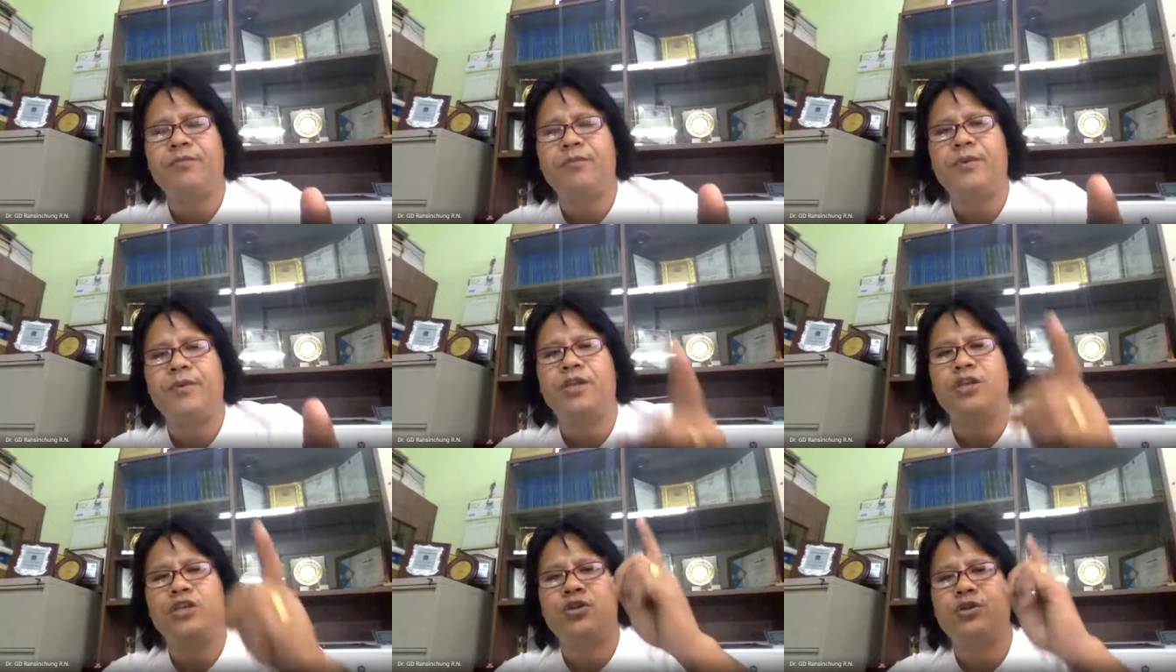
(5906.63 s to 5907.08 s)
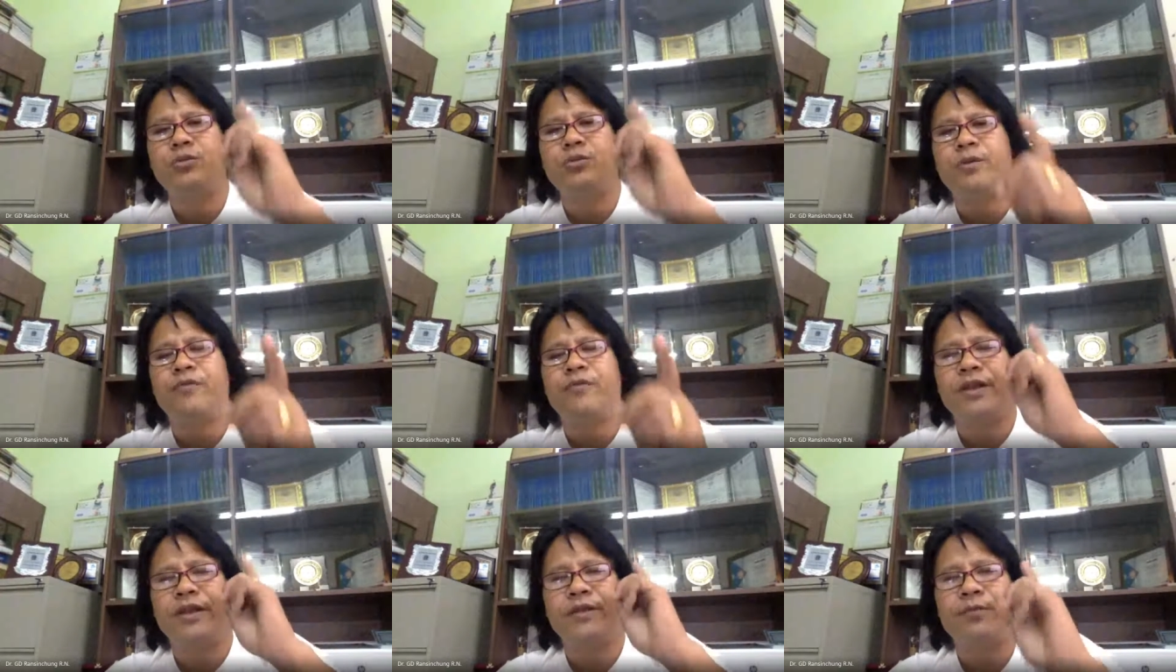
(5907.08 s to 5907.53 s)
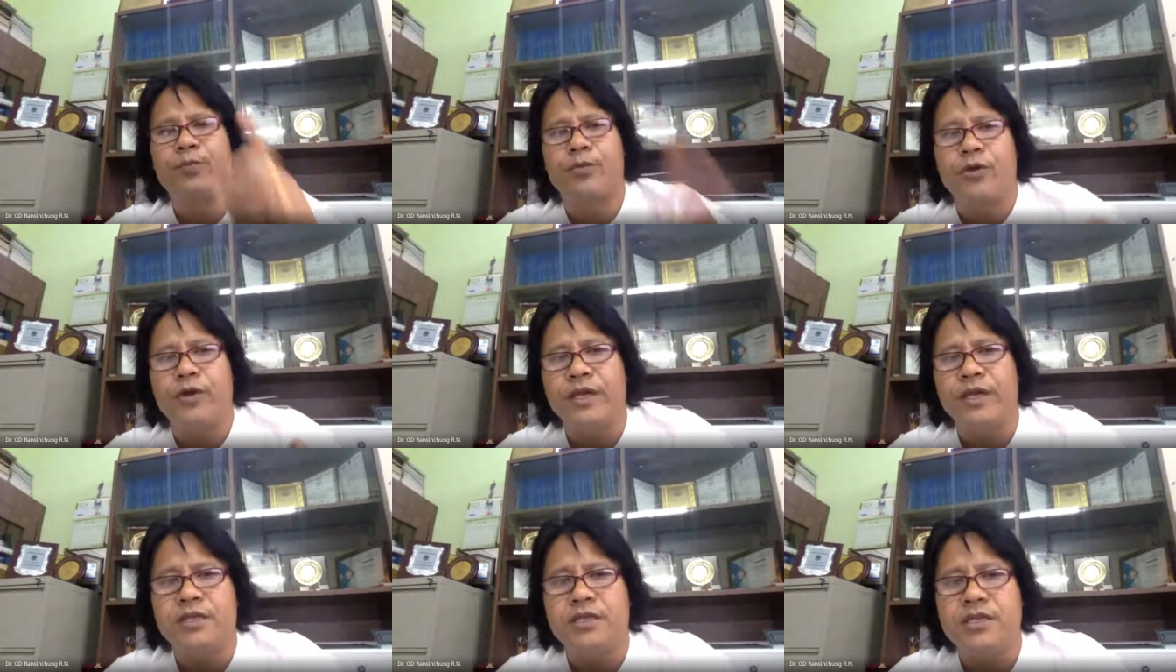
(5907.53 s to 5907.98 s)
he should be very
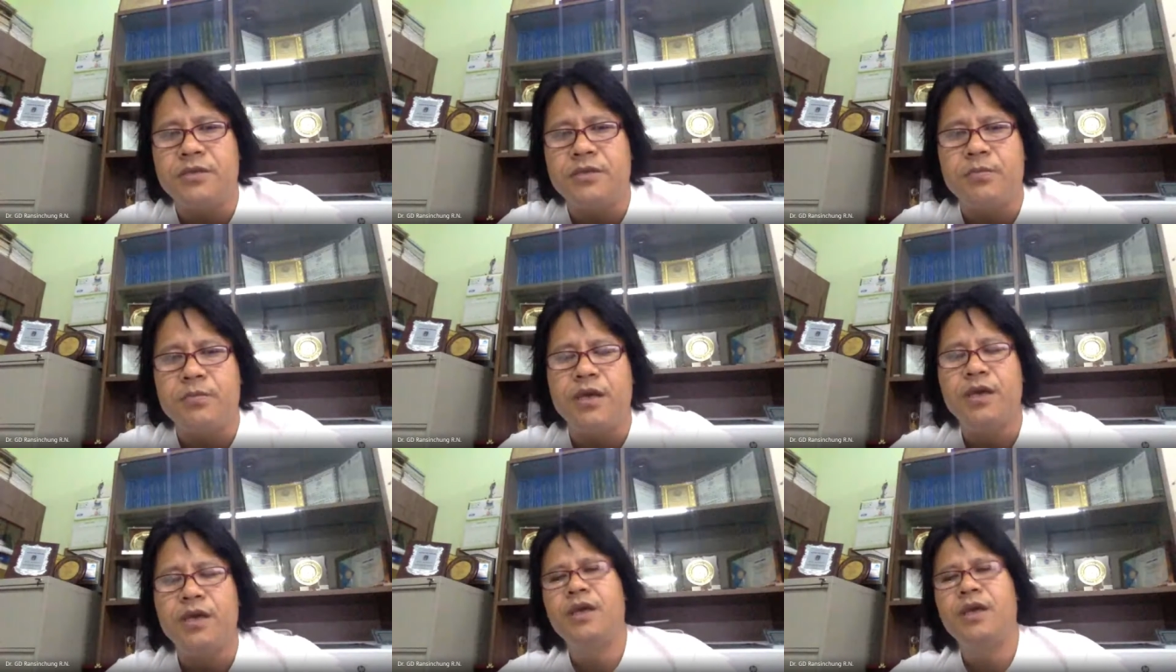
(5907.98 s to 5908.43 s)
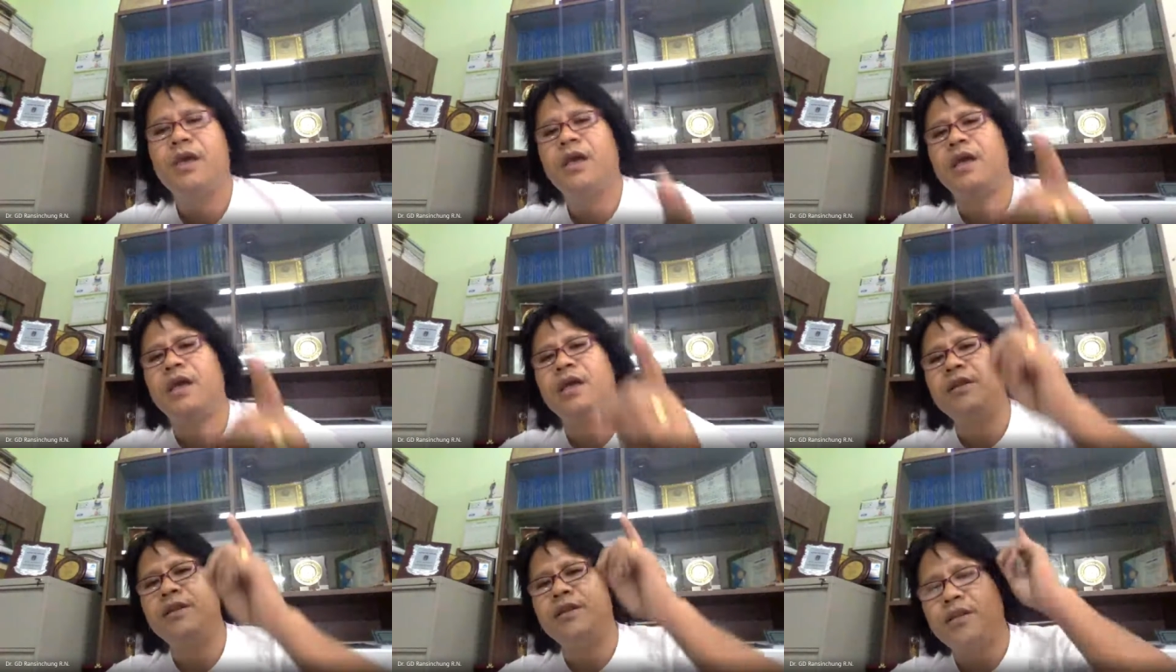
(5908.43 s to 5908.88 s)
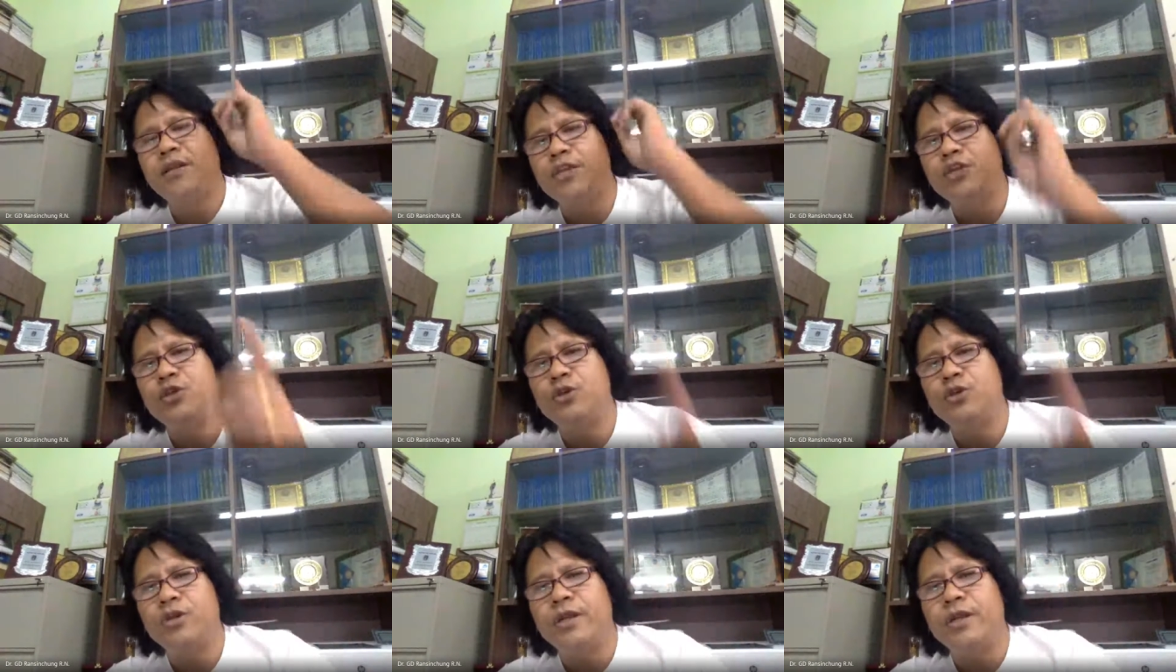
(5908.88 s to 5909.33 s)
proactive, and he
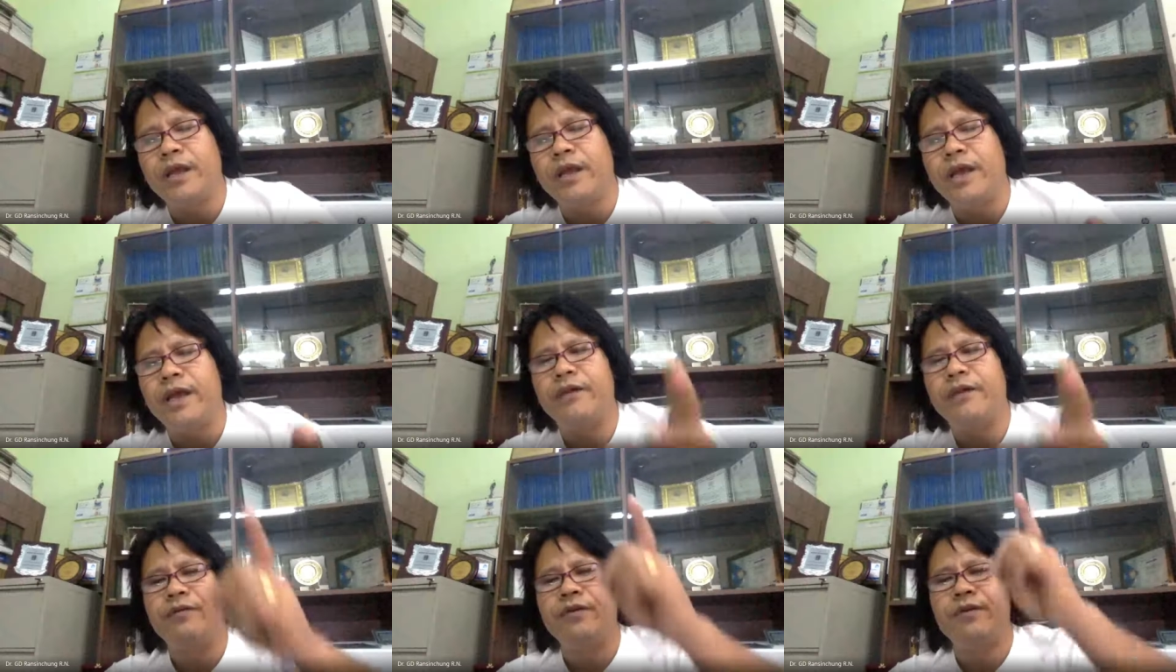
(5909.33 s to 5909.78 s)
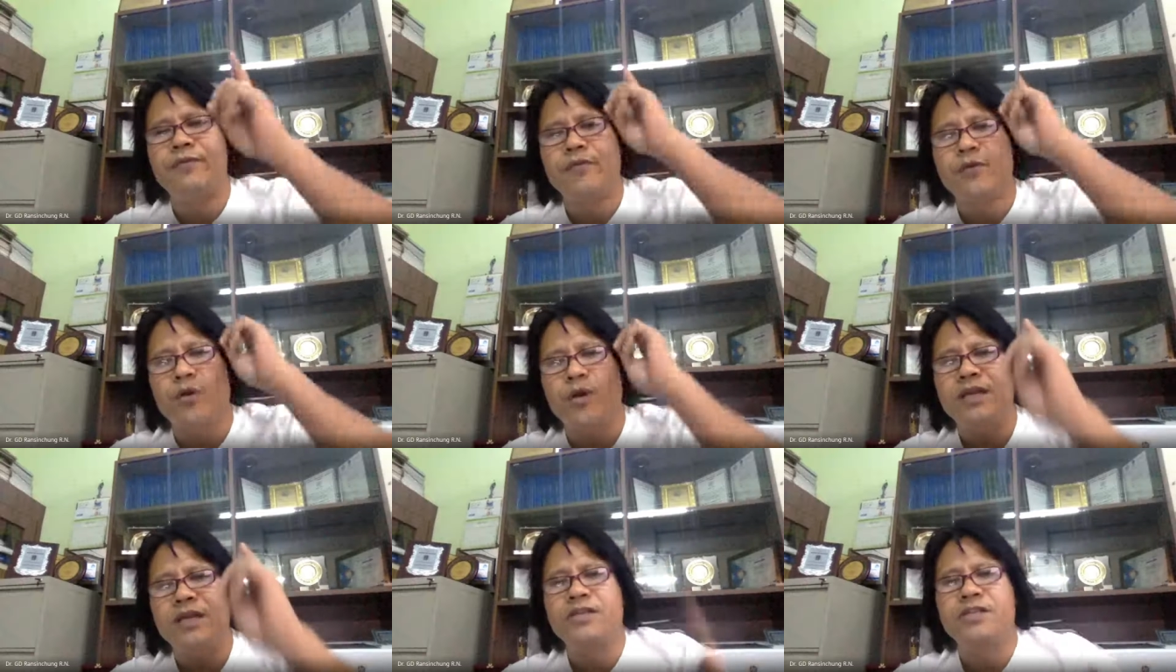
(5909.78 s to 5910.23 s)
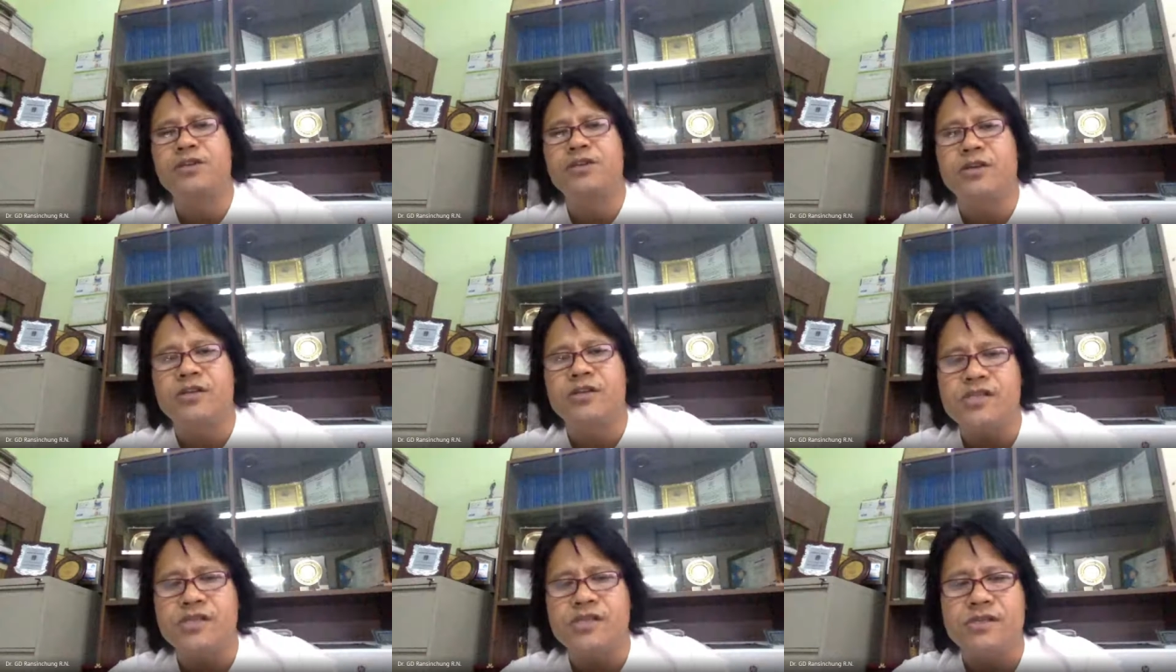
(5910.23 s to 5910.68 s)
should have a quality
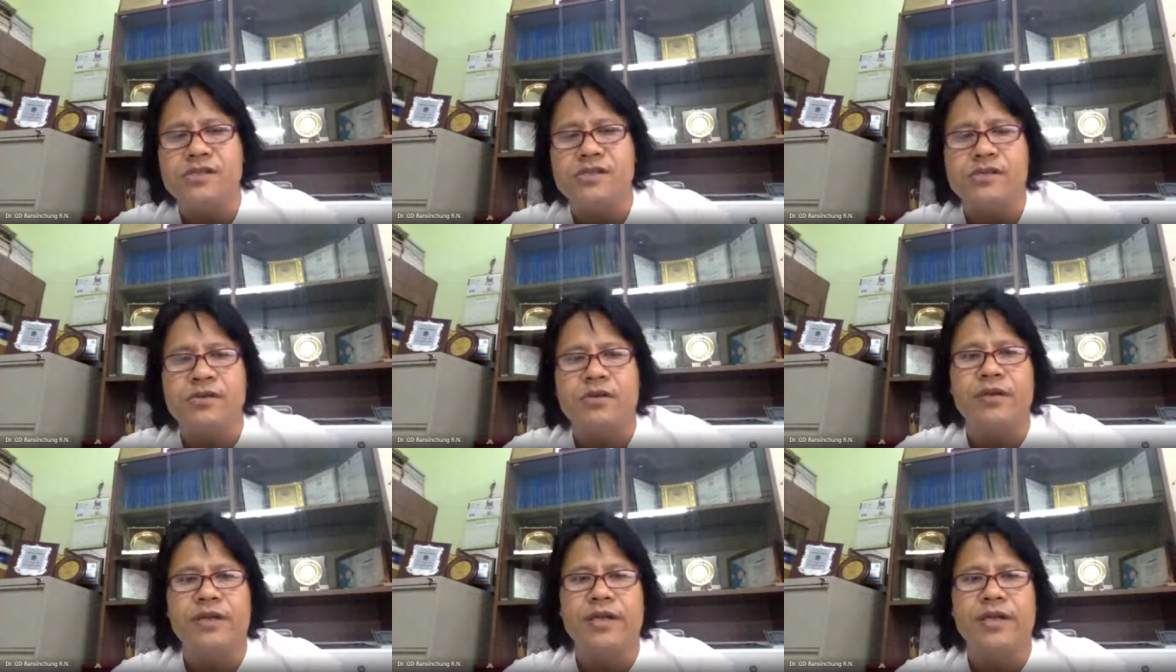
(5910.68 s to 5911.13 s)
conscious